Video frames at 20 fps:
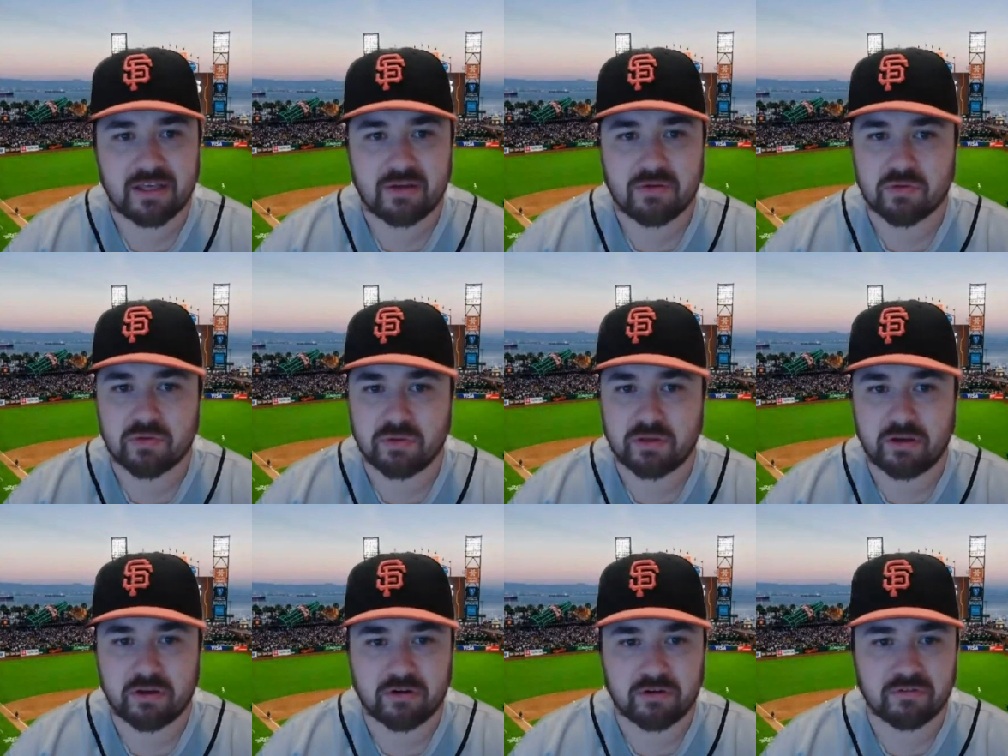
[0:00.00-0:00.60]
He was
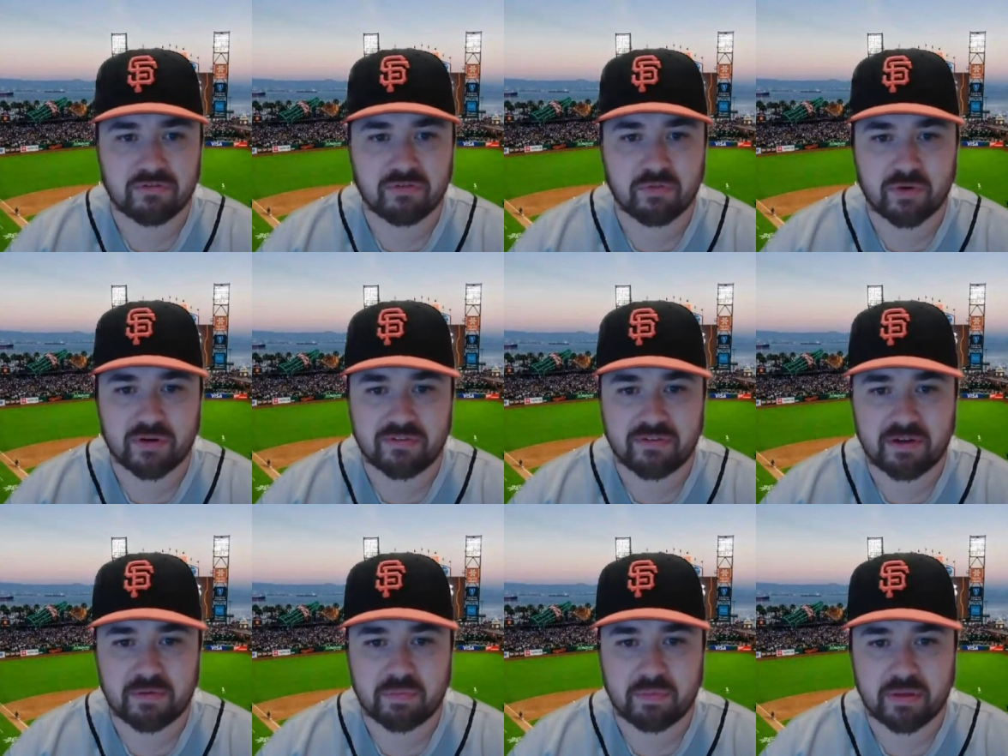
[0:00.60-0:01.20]
only
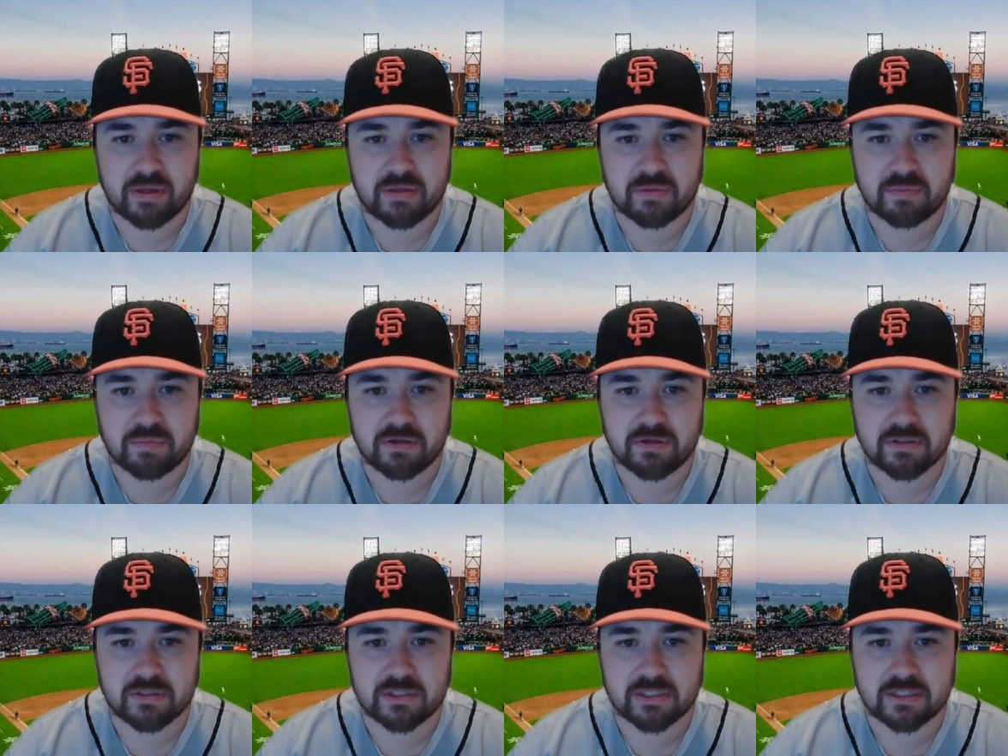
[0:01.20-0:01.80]
145 plate
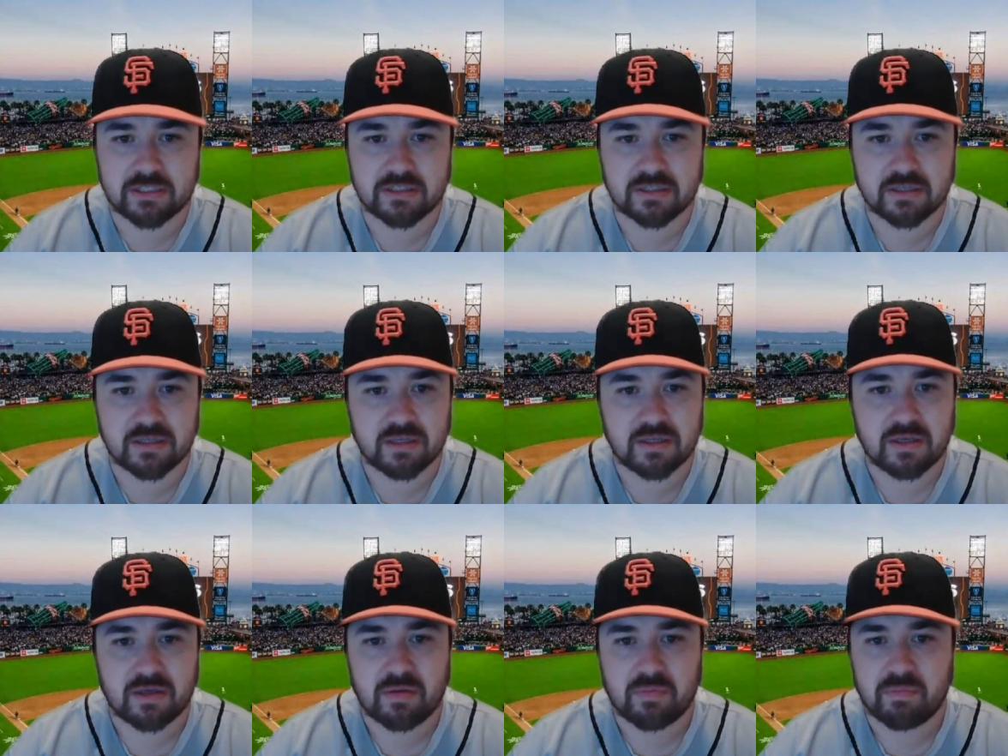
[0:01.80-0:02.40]
appearances,
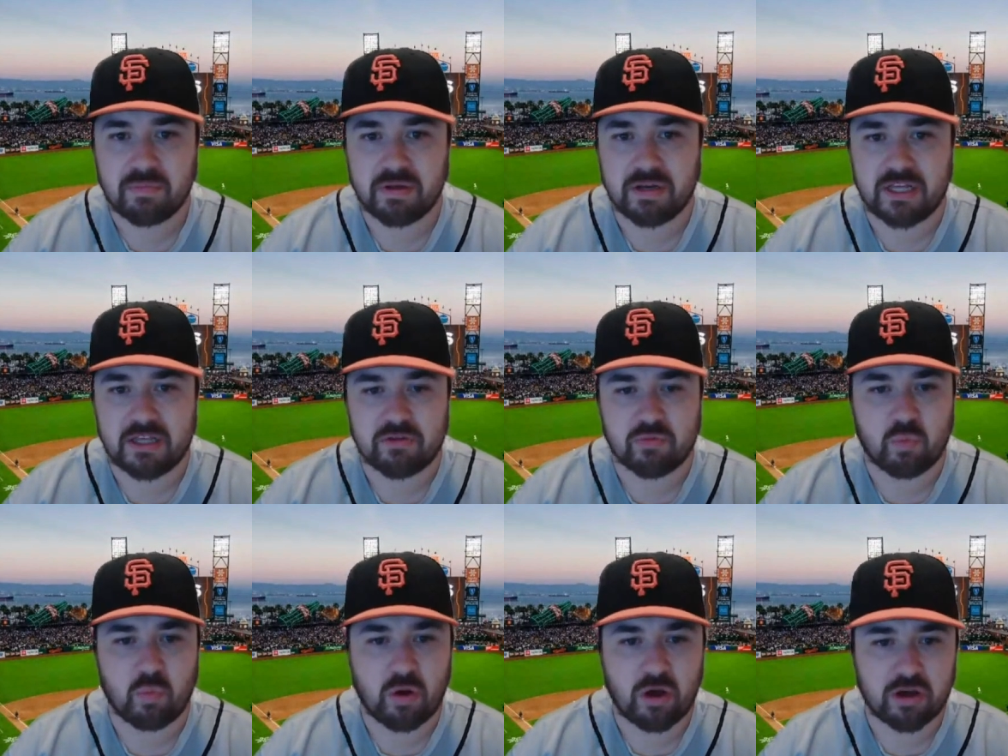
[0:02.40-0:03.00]
but
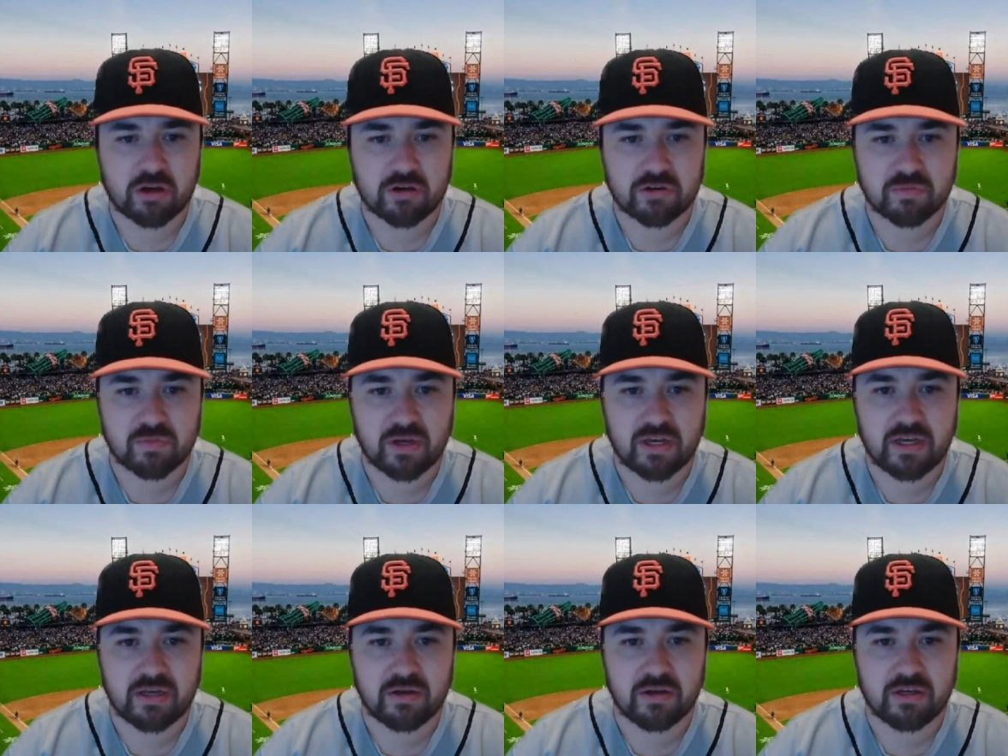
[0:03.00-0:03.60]
his walks
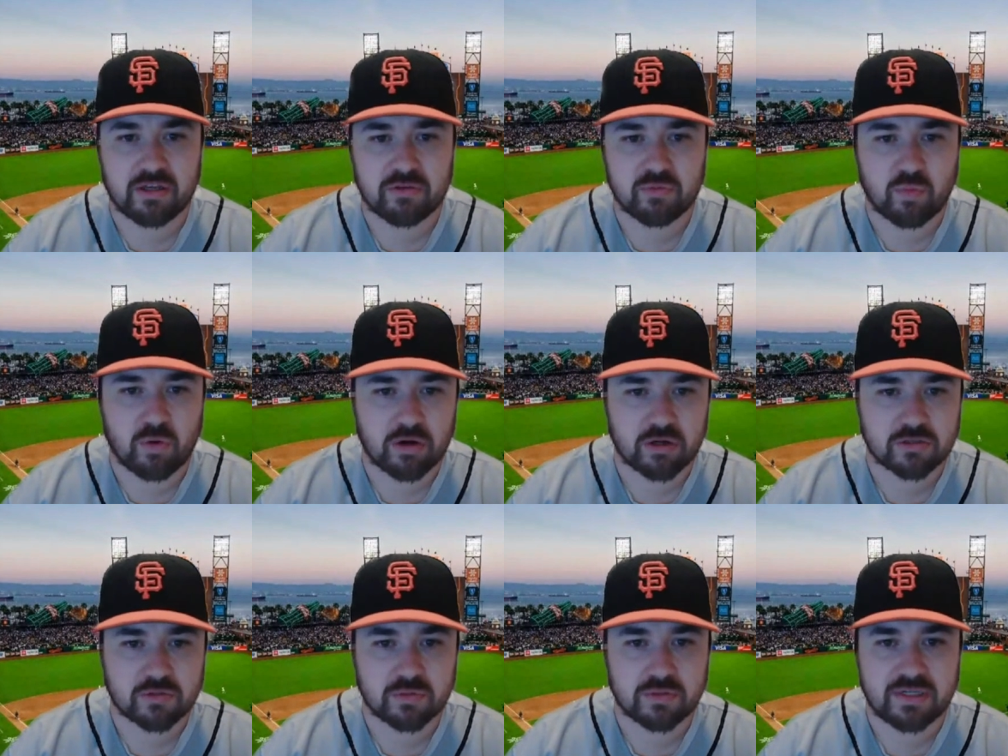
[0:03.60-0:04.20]

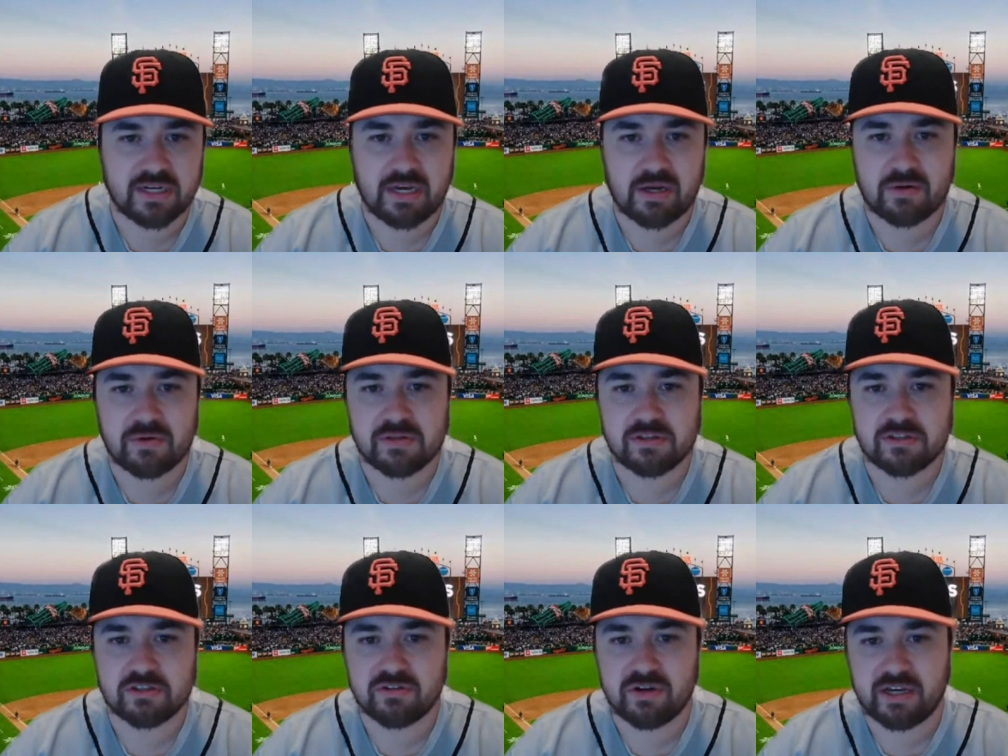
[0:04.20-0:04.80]
were down,
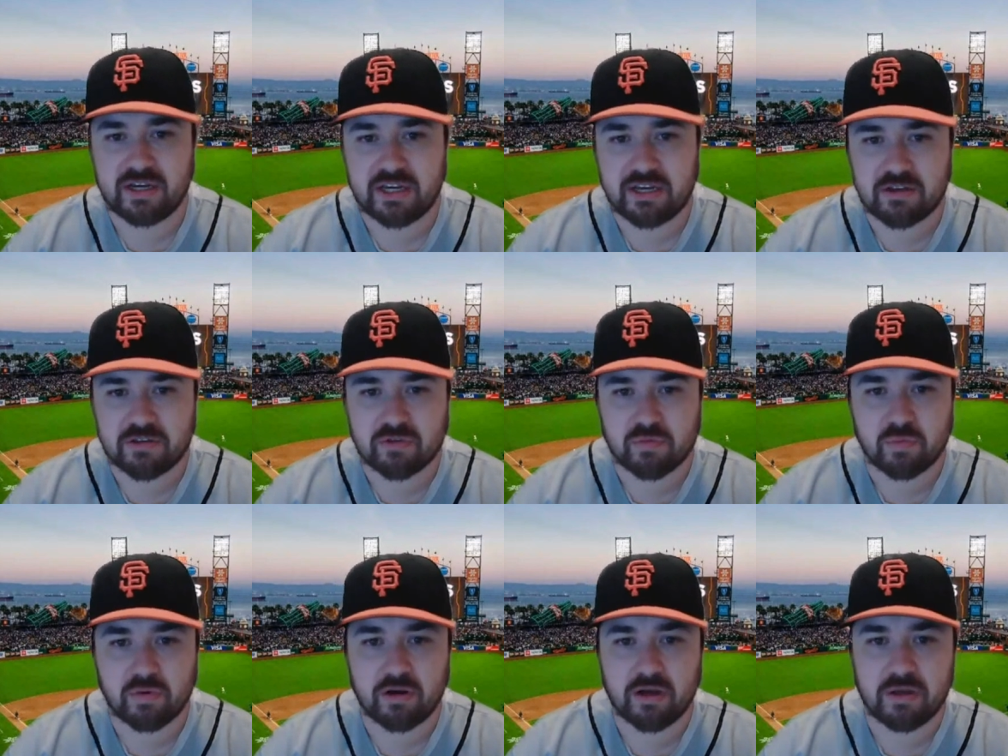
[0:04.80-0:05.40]
his
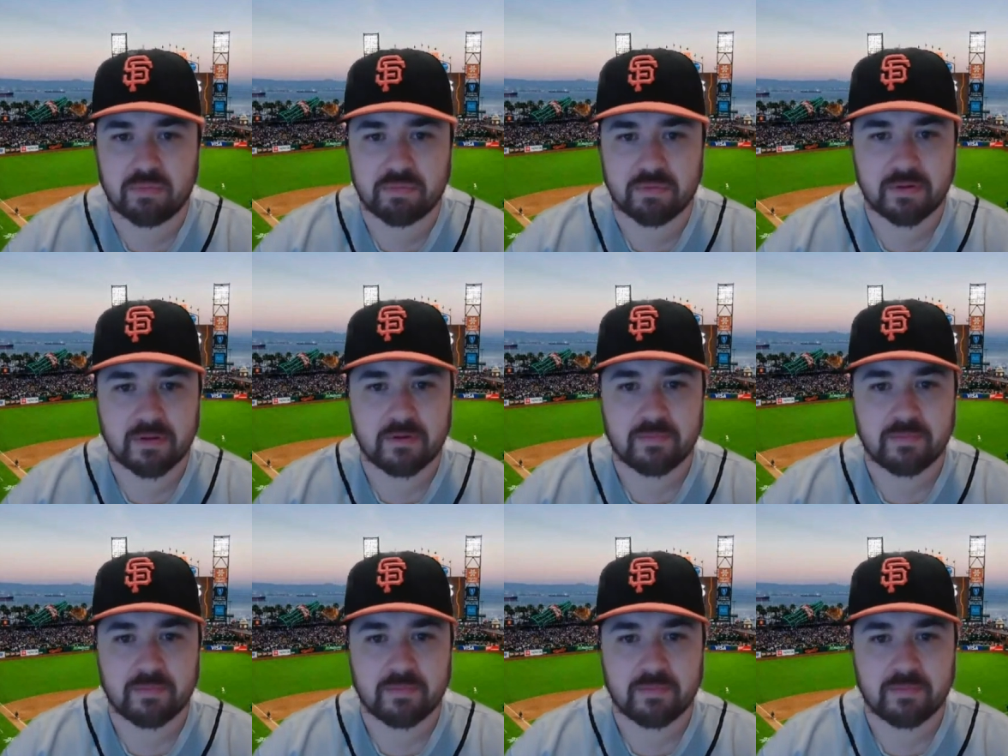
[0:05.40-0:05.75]
strikeouts were up.